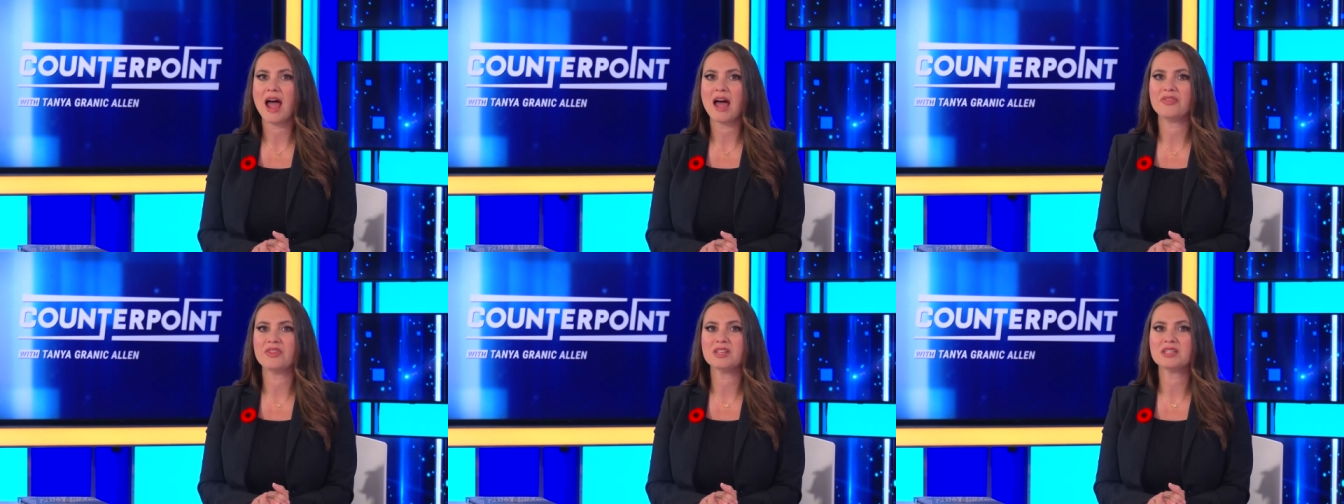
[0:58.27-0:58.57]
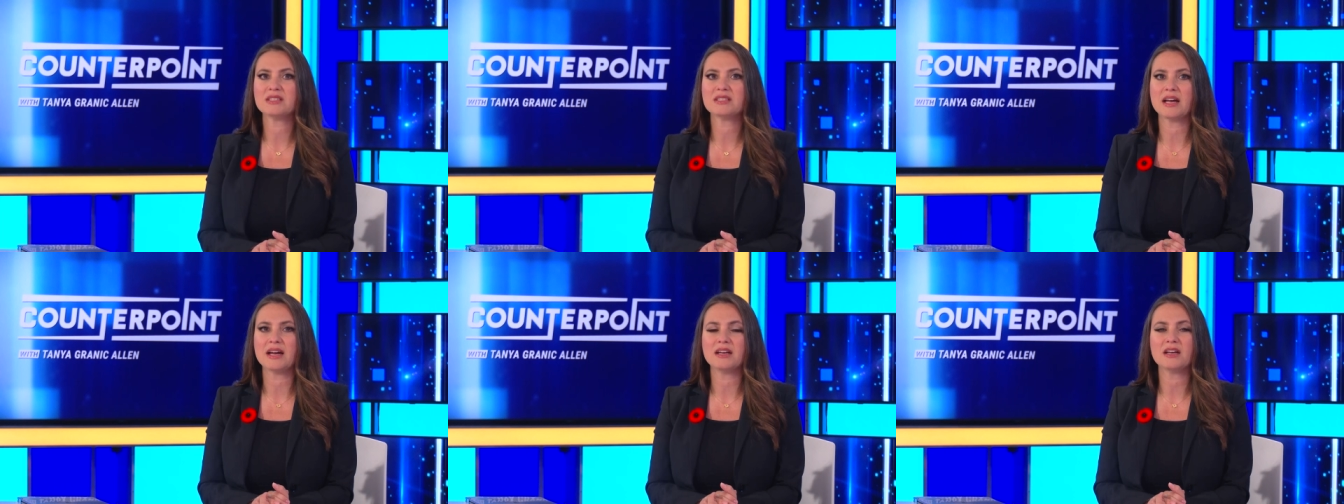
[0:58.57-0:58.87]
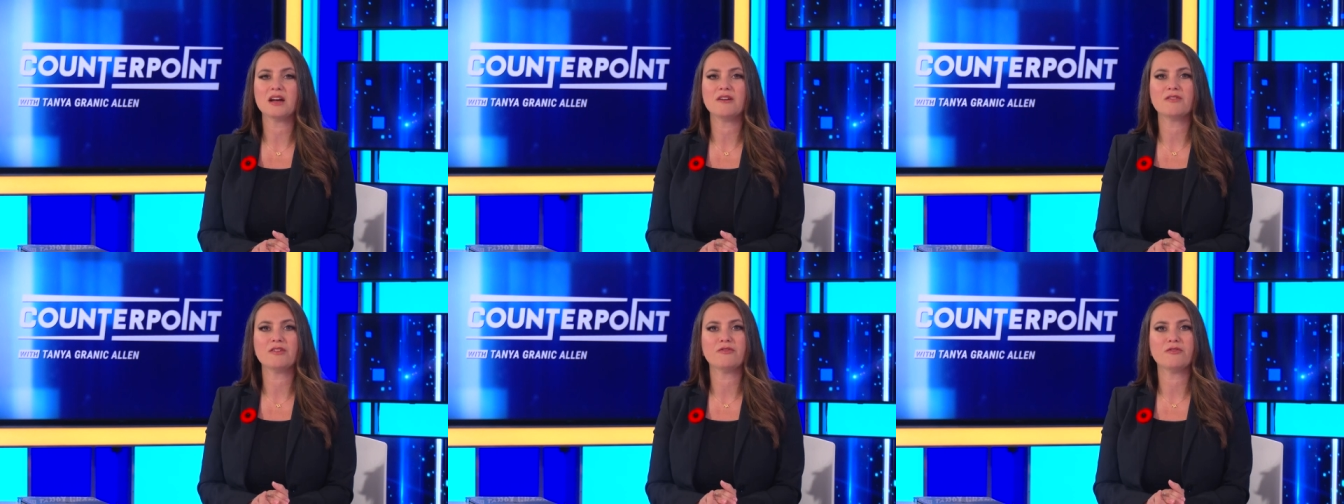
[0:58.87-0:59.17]
at the
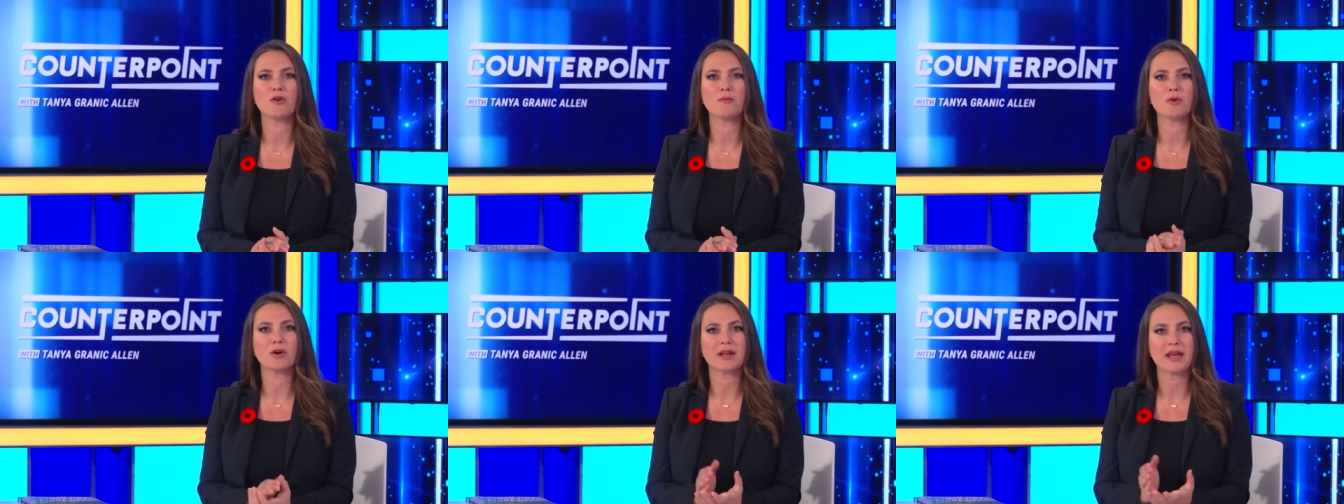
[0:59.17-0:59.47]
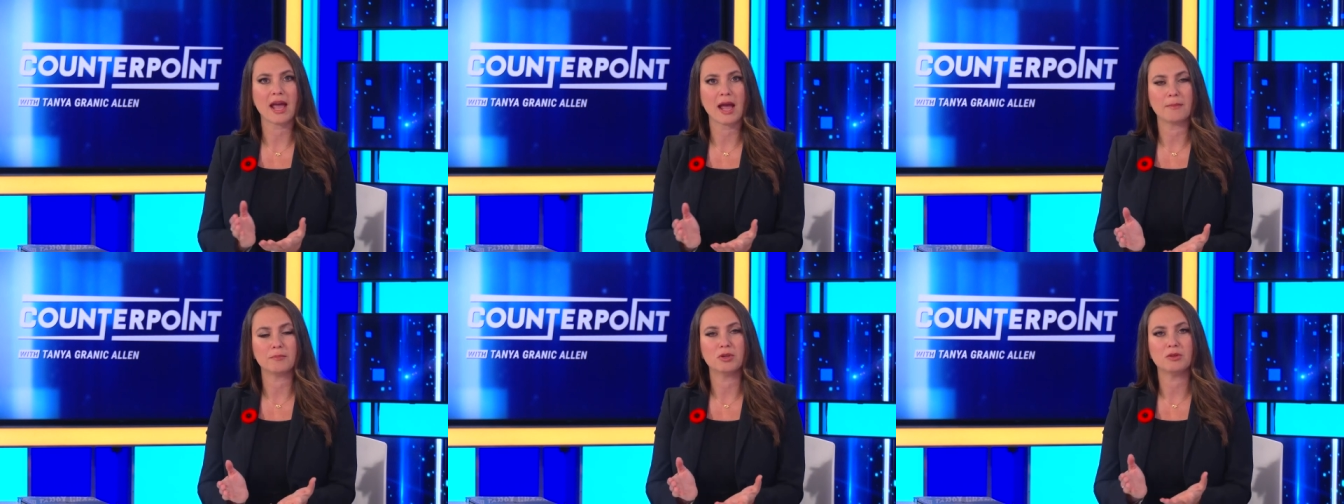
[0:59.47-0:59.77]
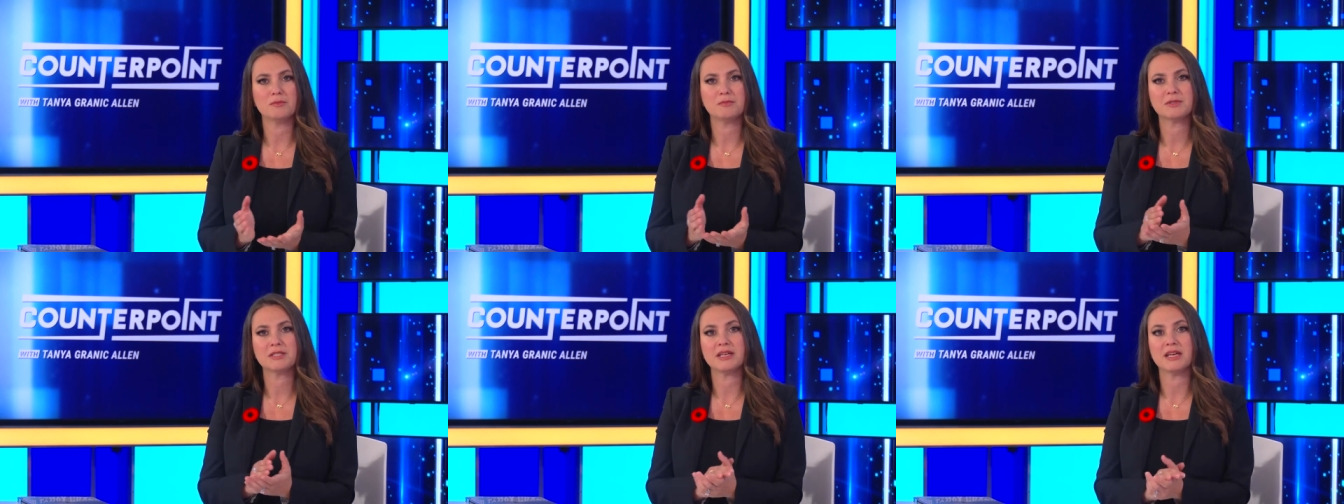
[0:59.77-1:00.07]
site of the former
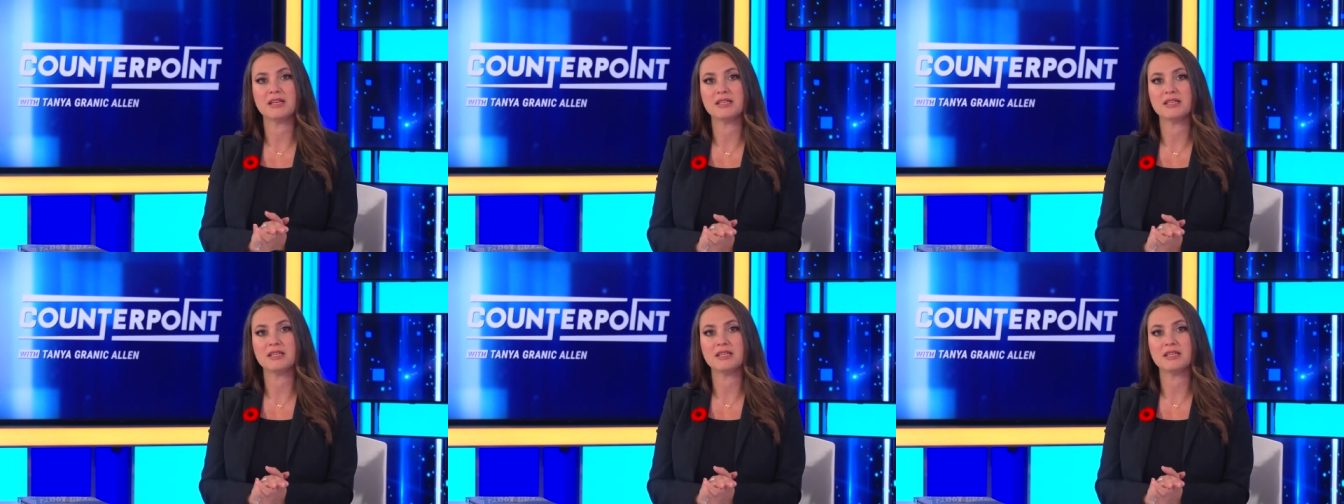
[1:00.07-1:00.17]
Kamloops